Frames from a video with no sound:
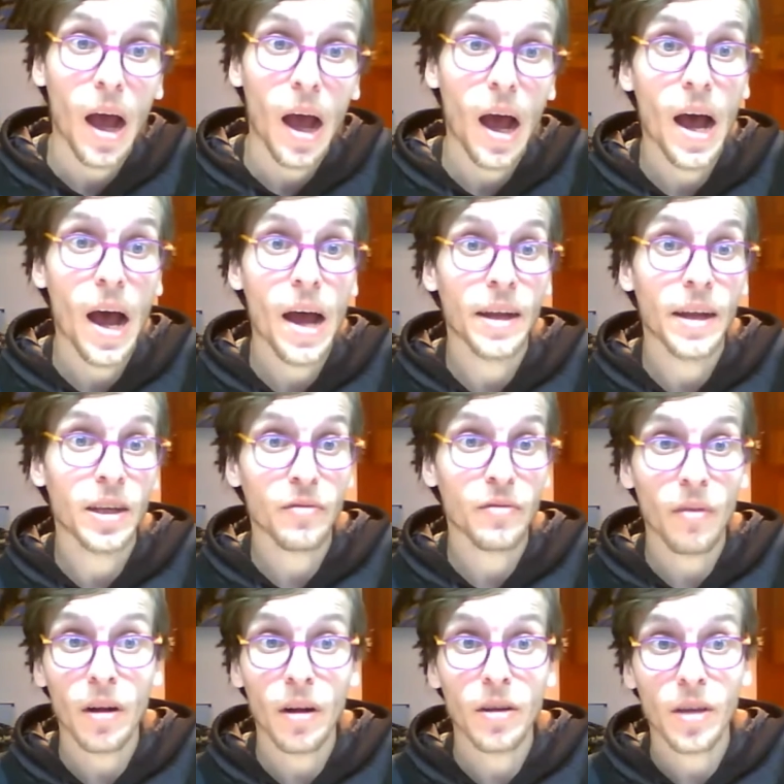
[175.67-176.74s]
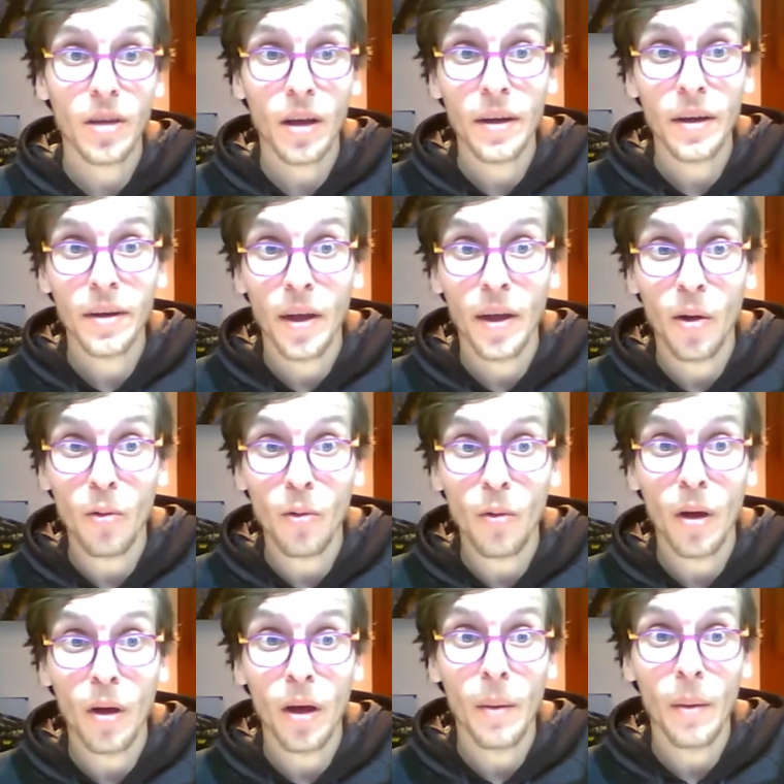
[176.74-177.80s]
And as far as I
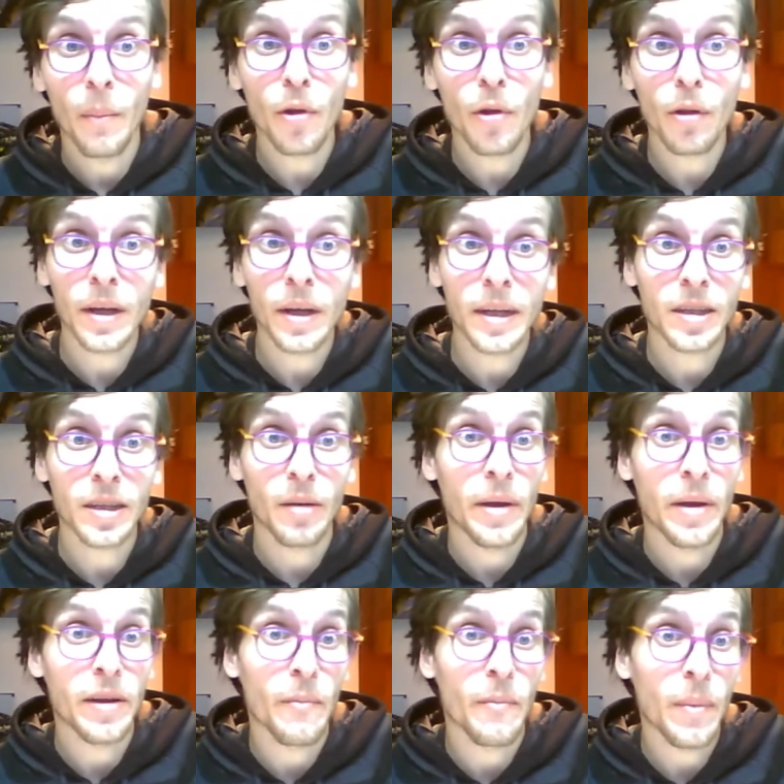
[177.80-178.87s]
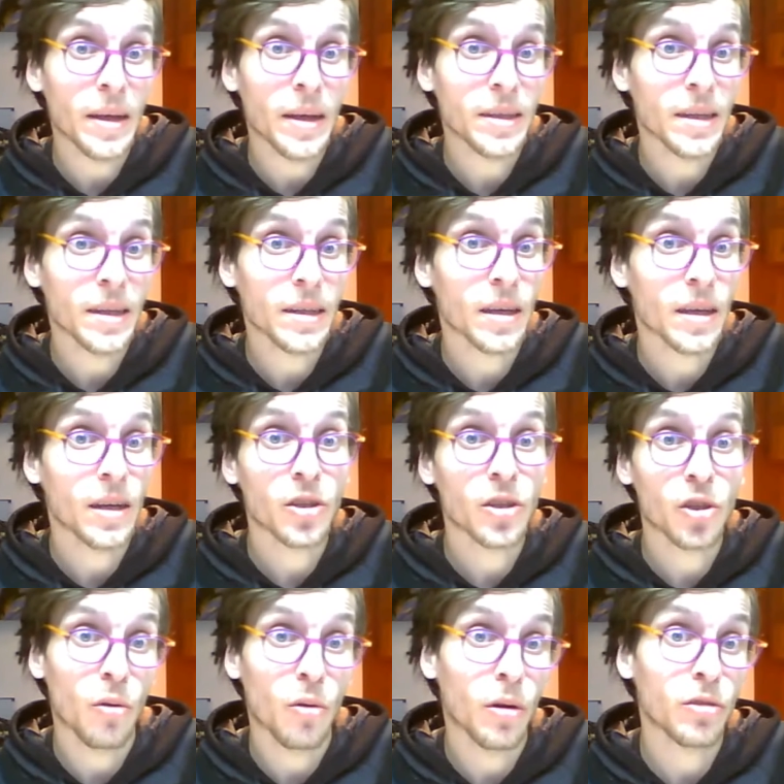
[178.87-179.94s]
know, model kits are made of plastics and
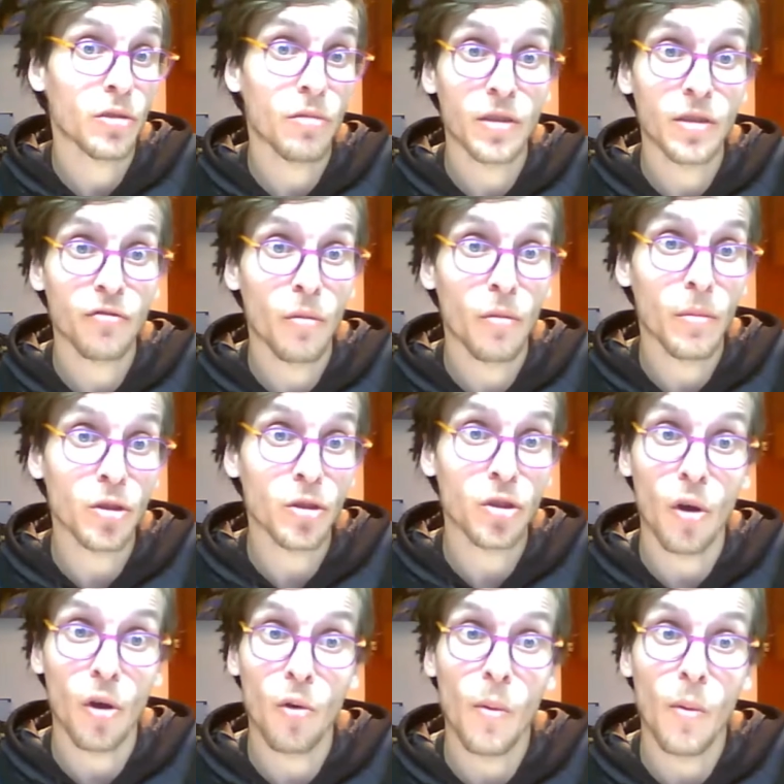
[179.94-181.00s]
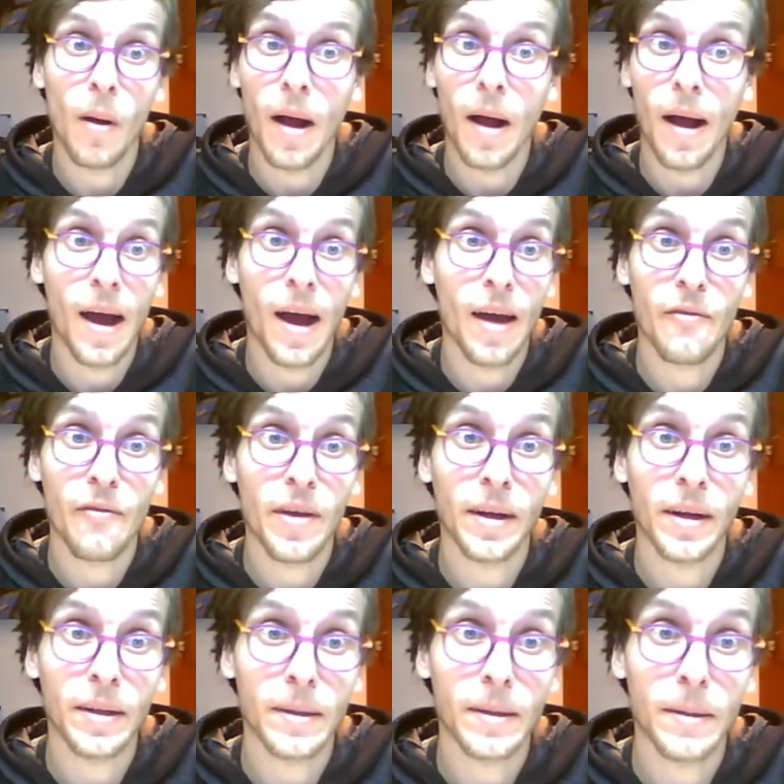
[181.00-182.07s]
so are Transformers, so I
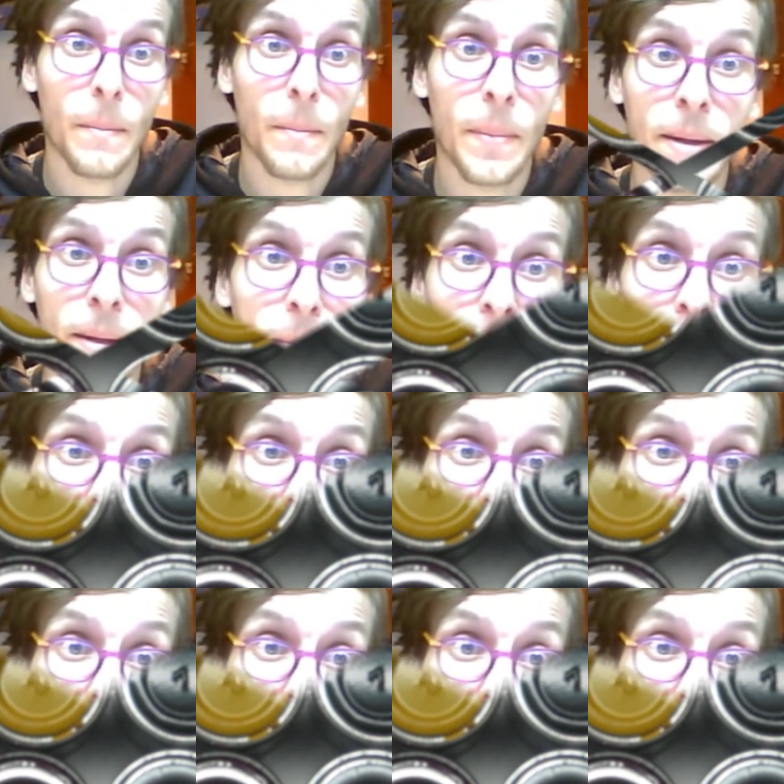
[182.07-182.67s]
figured the paint